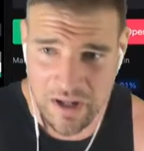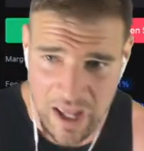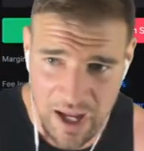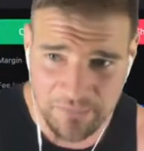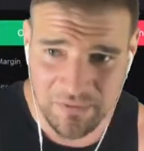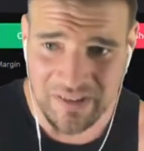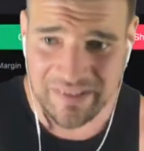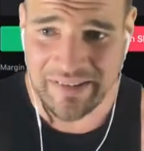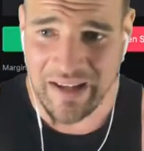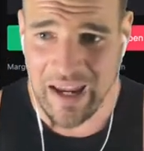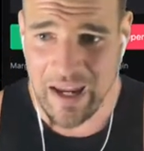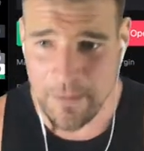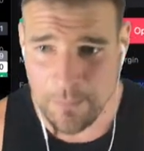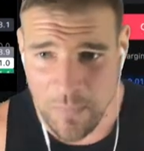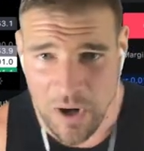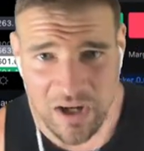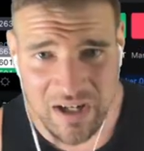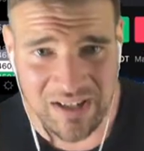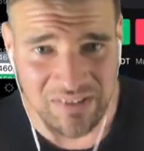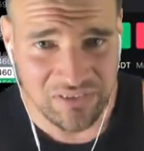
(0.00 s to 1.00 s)
Every day
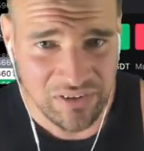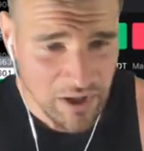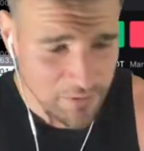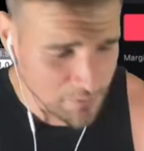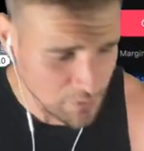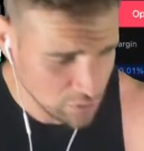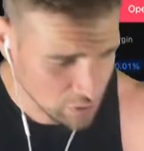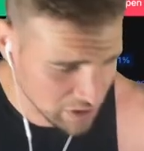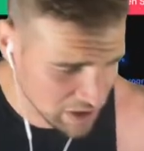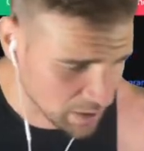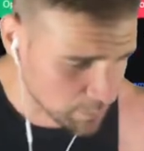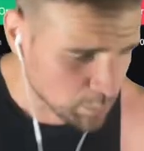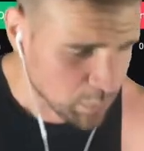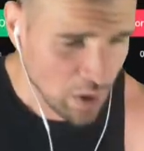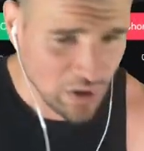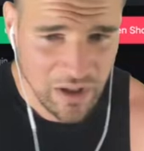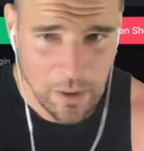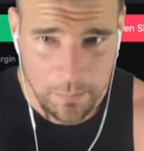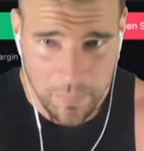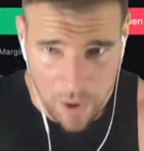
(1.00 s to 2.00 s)
Market Cipher looking
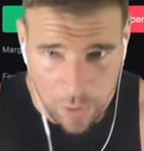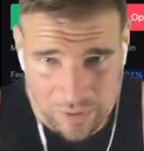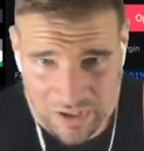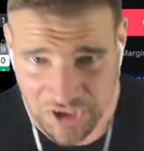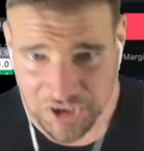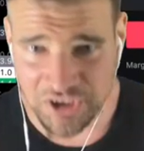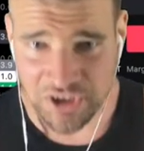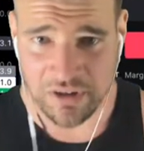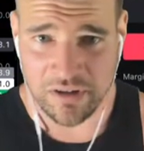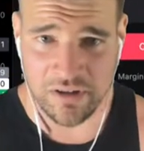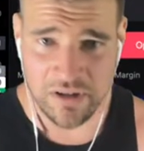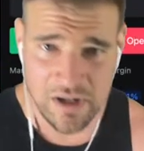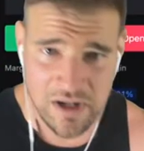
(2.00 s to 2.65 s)
bullish.